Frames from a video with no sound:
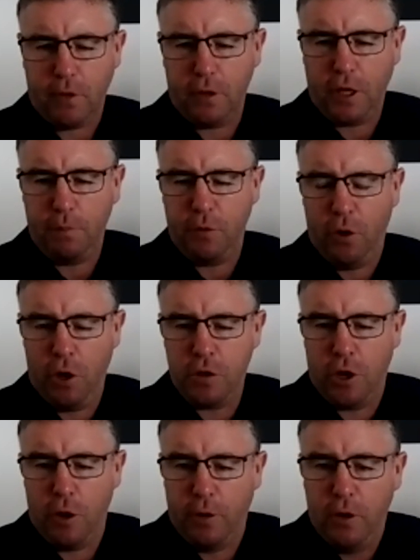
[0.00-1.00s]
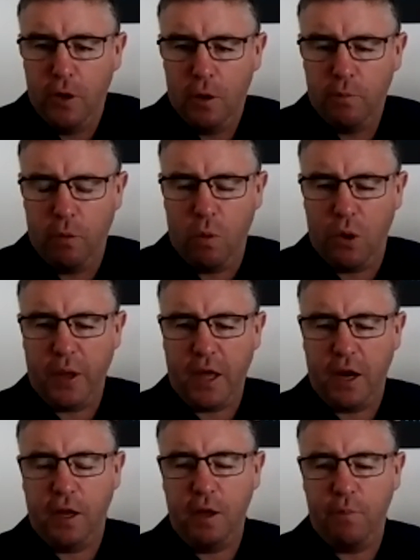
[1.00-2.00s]
keep your eyes open. But what are we
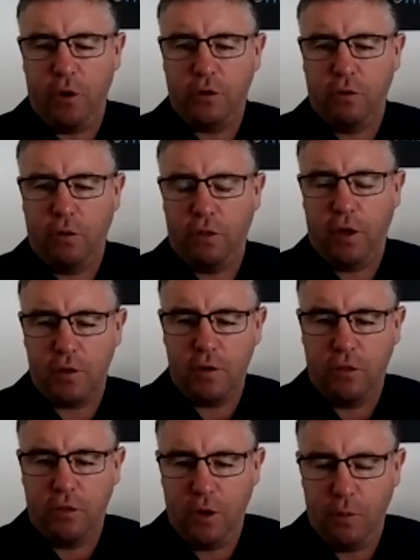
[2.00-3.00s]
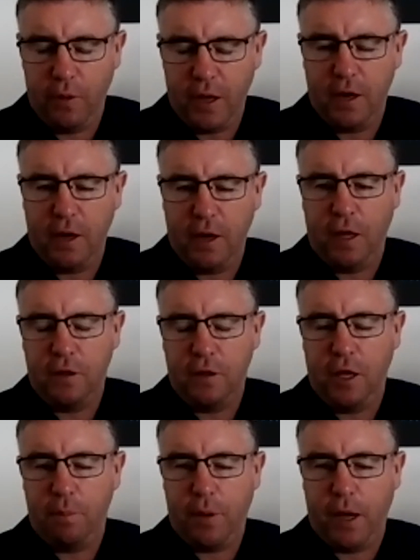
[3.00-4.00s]
going to need by 2030? We're going to need that
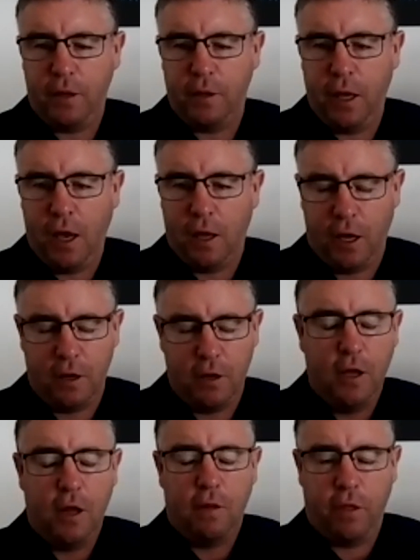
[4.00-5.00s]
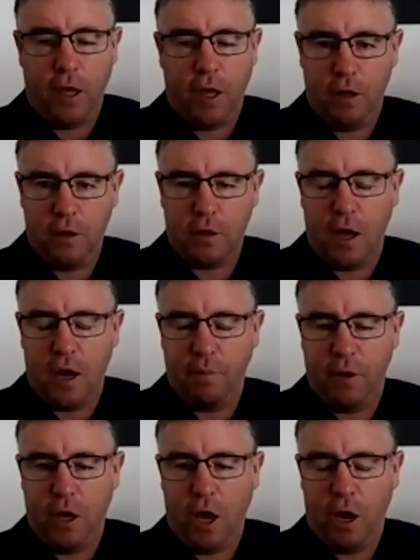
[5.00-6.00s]
debt paid down. Now, that is going to
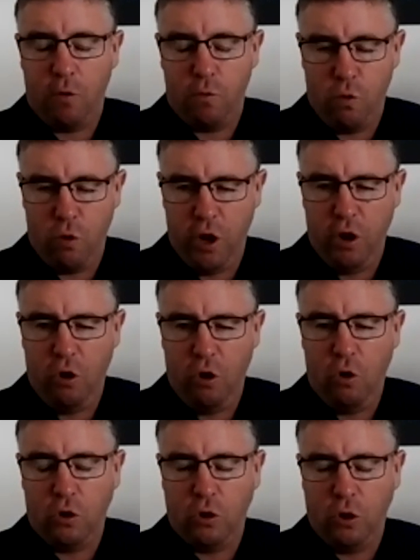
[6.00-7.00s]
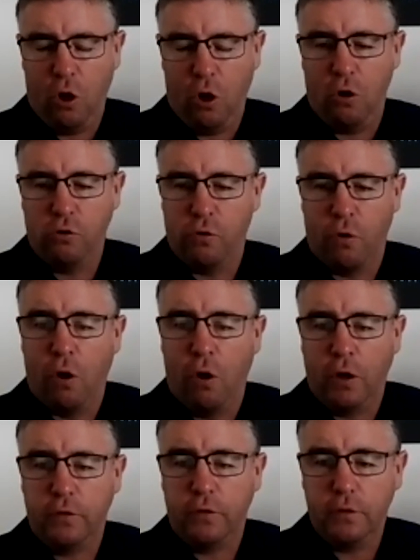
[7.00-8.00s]
be a real long
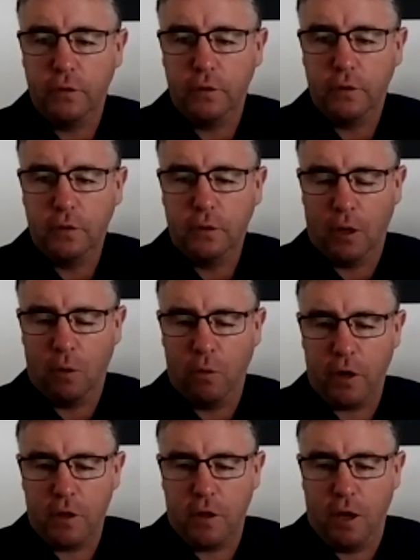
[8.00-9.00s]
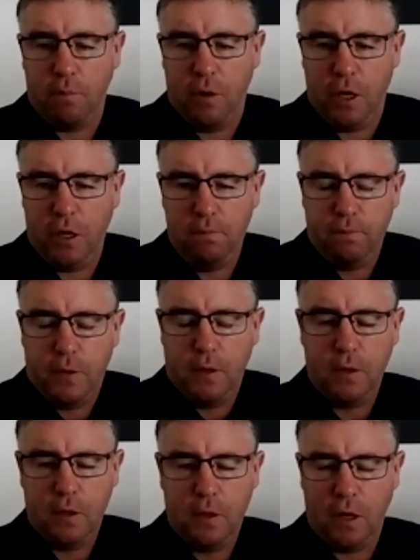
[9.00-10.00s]
grind. Now, what does that mean?
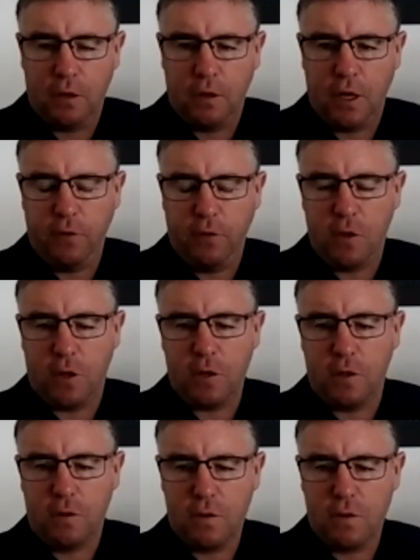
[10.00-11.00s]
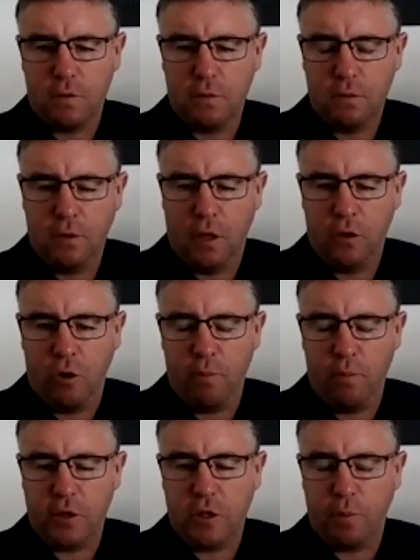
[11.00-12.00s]
Tough decisions. not
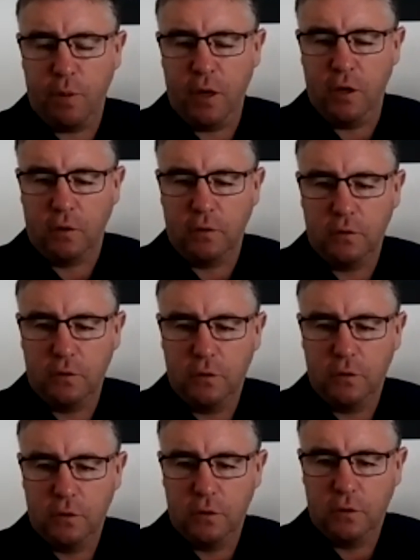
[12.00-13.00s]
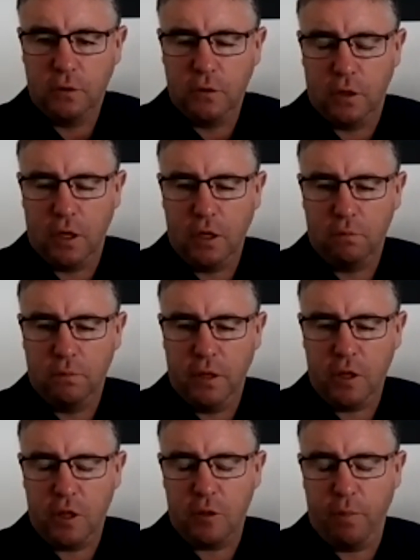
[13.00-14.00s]
much spending.
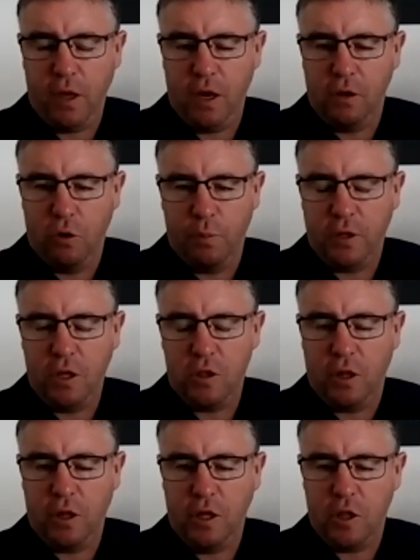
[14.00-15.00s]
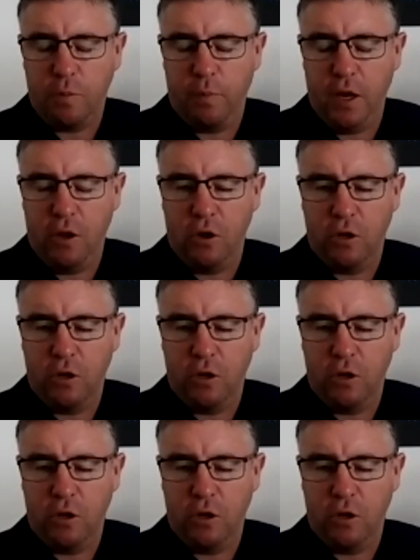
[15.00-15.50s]
Less spending or potentially less spending on